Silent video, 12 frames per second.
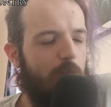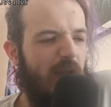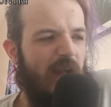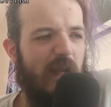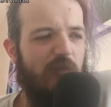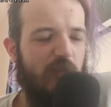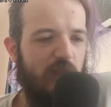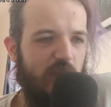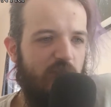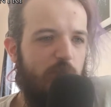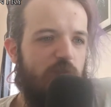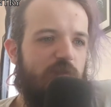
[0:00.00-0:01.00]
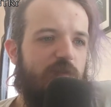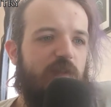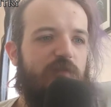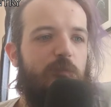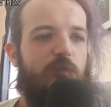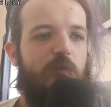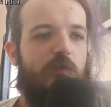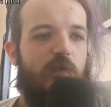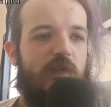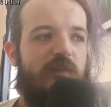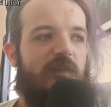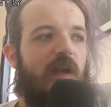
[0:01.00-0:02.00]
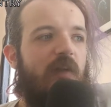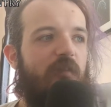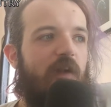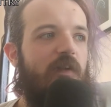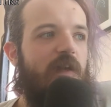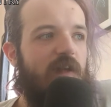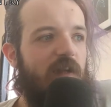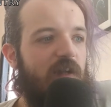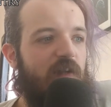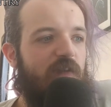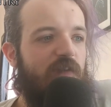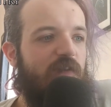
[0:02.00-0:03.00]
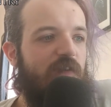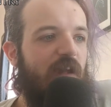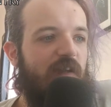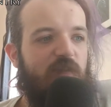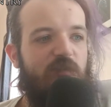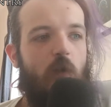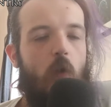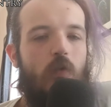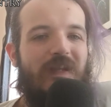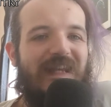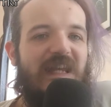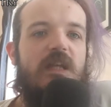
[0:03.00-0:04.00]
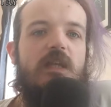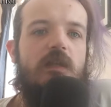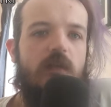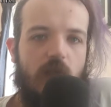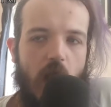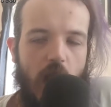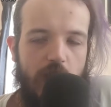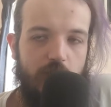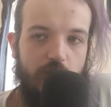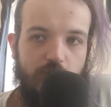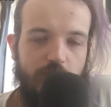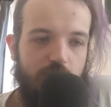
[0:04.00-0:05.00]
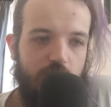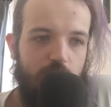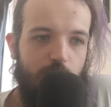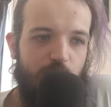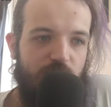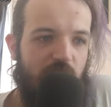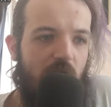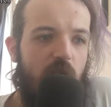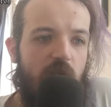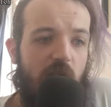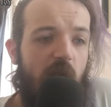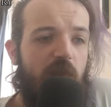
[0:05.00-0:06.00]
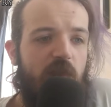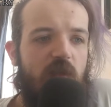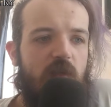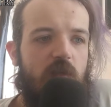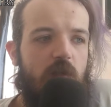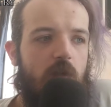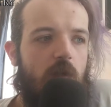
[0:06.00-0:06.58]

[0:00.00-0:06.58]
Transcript: of my head, I can't really think of him using saxophone before. So this is like a very saxophone-y kind of sound, and I think